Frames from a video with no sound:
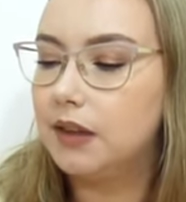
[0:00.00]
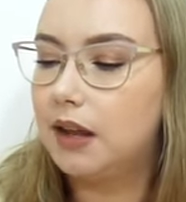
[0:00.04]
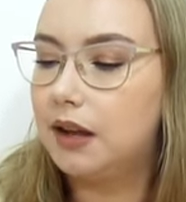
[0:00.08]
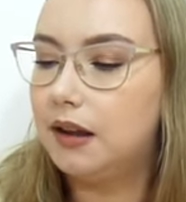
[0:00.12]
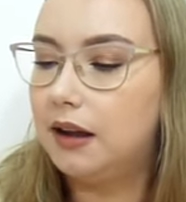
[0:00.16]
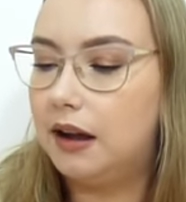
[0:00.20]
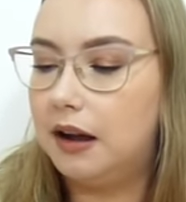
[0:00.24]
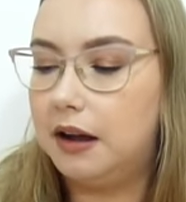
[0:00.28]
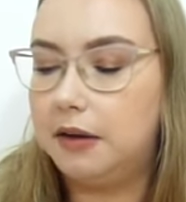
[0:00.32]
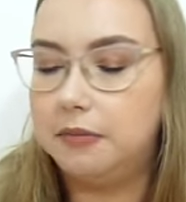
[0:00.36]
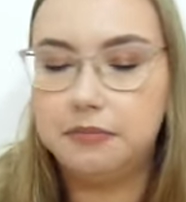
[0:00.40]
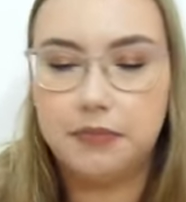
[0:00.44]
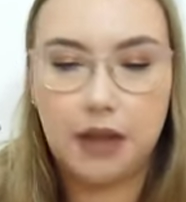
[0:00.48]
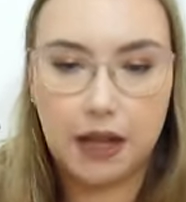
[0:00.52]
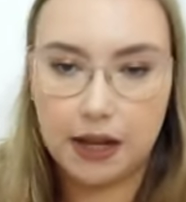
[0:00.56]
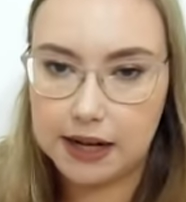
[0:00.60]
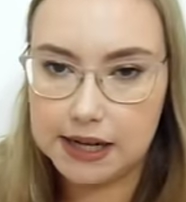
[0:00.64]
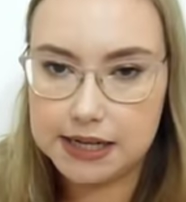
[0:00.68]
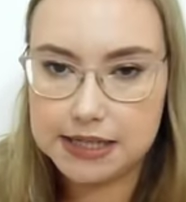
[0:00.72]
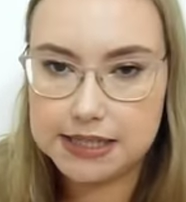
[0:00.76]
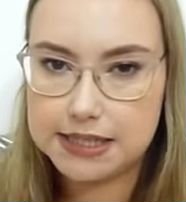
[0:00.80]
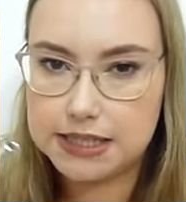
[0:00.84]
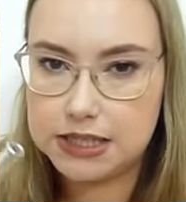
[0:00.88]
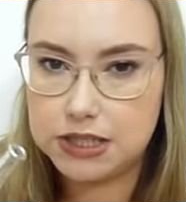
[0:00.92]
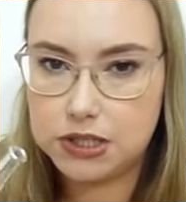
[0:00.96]
And
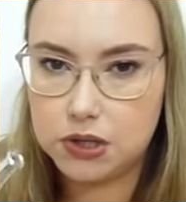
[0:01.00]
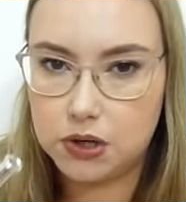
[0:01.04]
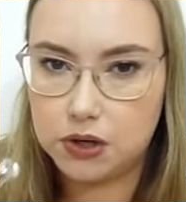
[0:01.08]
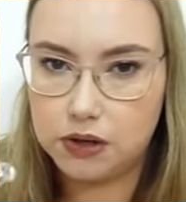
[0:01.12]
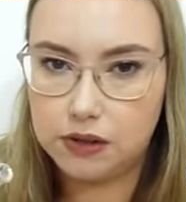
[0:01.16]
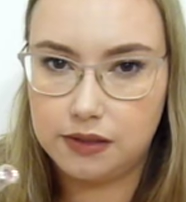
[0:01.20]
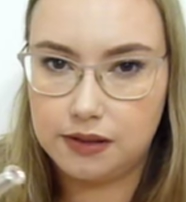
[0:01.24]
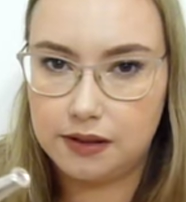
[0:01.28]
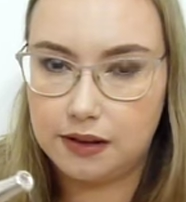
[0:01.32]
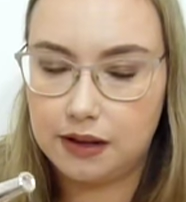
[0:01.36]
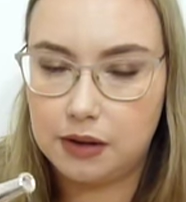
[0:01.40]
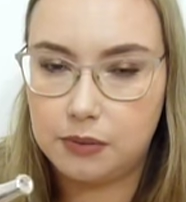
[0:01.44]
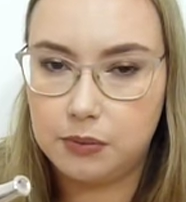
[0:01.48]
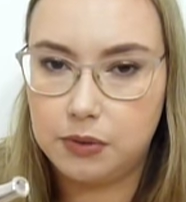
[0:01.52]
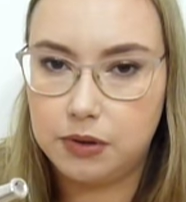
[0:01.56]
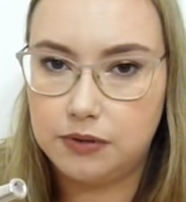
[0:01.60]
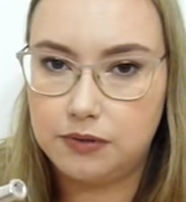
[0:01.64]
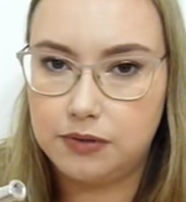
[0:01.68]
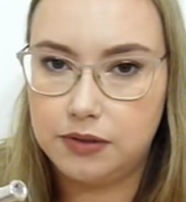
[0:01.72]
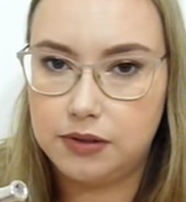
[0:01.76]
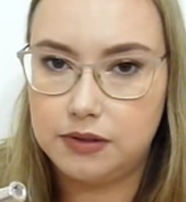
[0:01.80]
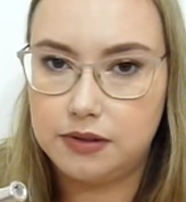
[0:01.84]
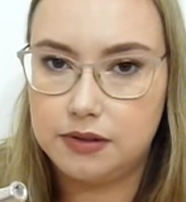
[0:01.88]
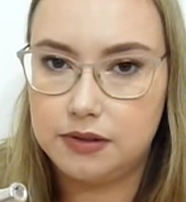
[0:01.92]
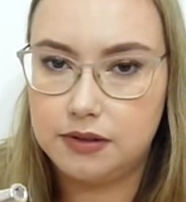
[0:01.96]
I don't think I would have
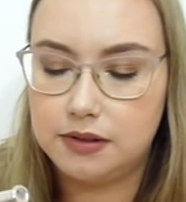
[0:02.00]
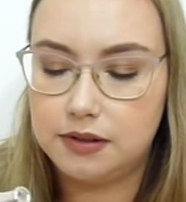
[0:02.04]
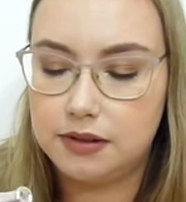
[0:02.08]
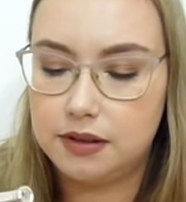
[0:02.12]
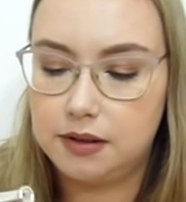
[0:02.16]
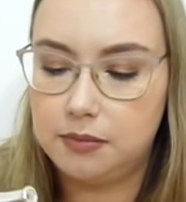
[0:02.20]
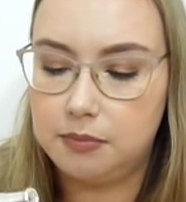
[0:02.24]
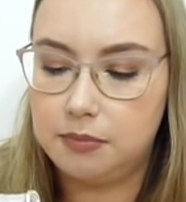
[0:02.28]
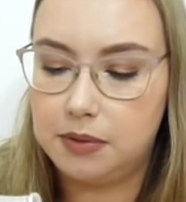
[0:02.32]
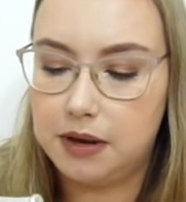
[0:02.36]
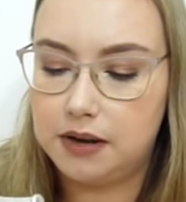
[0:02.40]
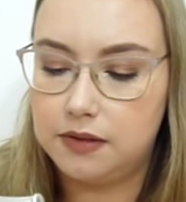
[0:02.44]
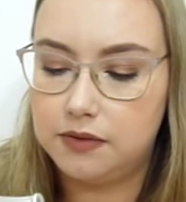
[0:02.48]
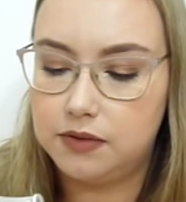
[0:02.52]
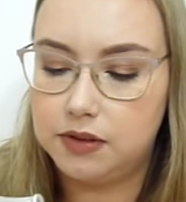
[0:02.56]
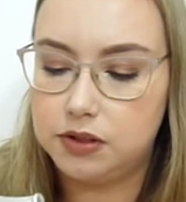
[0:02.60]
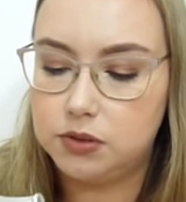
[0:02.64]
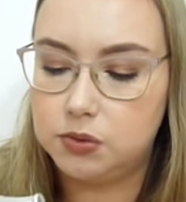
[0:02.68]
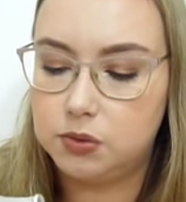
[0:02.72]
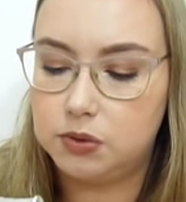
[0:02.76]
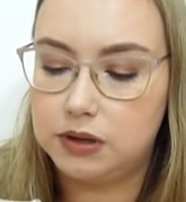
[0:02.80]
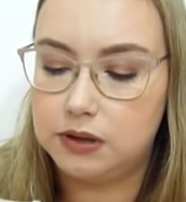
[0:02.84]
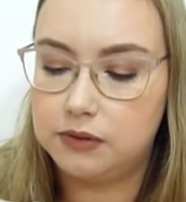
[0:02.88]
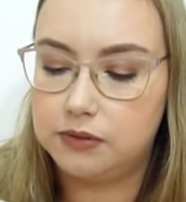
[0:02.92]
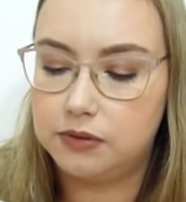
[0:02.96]
used the Benefit
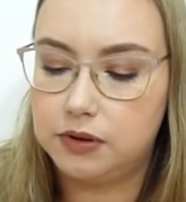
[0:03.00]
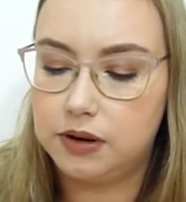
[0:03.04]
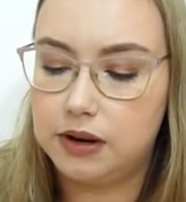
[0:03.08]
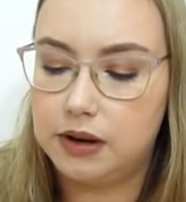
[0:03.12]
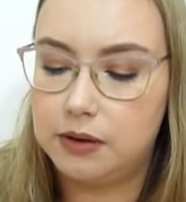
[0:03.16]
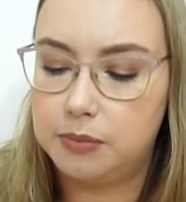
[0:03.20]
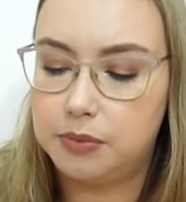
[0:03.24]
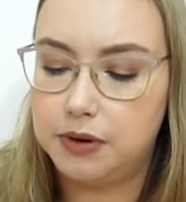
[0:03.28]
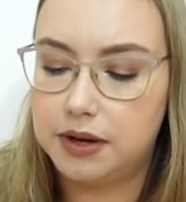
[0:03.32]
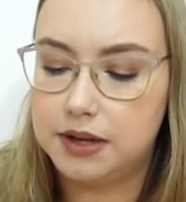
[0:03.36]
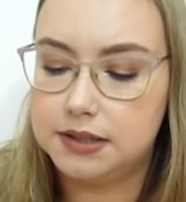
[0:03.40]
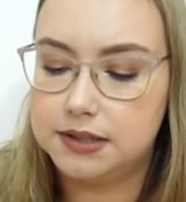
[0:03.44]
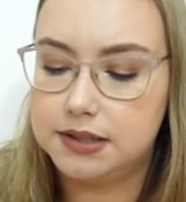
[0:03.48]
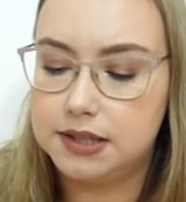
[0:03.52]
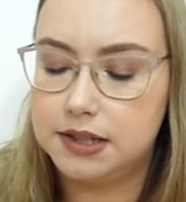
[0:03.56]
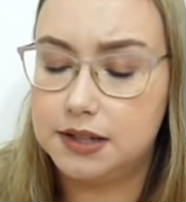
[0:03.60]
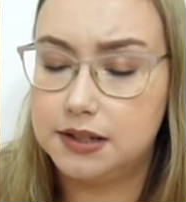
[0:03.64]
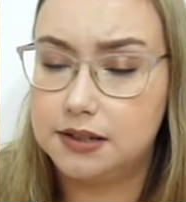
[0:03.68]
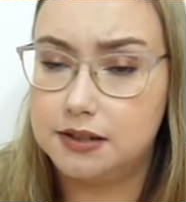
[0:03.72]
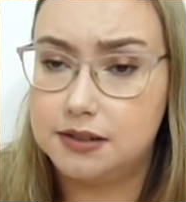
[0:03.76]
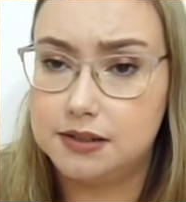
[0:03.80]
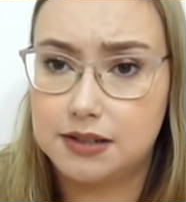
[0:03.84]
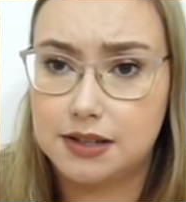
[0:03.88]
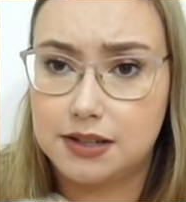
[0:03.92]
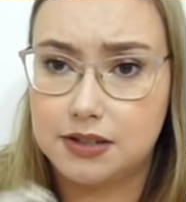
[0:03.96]
24-Hour Brow Setter
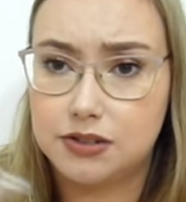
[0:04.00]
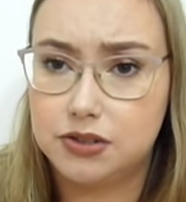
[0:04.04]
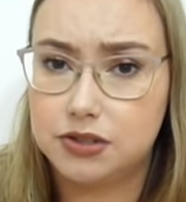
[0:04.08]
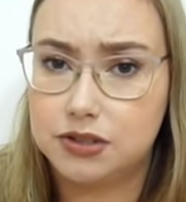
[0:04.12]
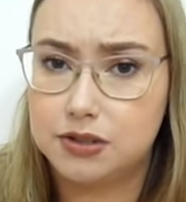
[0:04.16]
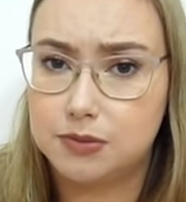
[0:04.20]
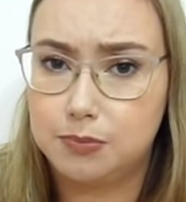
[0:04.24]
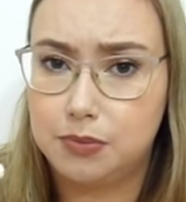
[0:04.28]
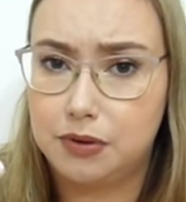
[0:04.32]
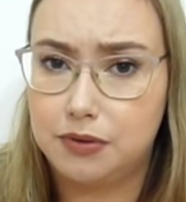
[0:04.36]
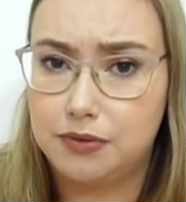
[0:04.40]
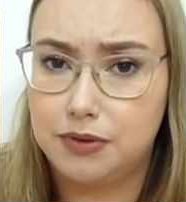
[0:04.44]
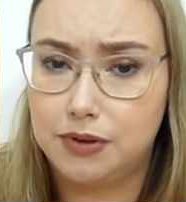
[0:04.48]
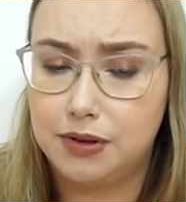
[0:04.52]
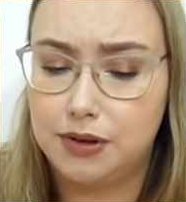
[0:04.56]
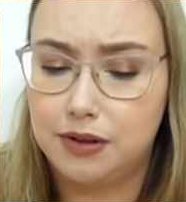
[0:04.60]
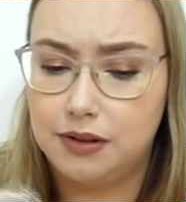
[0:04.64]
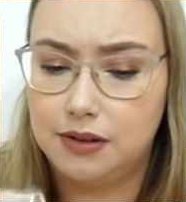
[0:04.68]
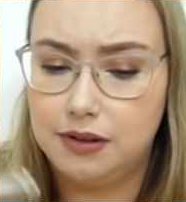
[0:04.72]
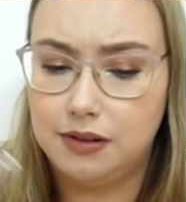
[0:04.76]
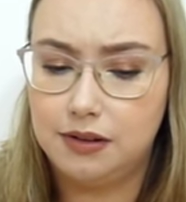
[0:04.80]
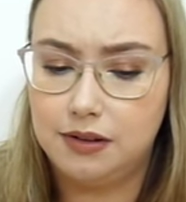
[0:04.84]
because I just prefer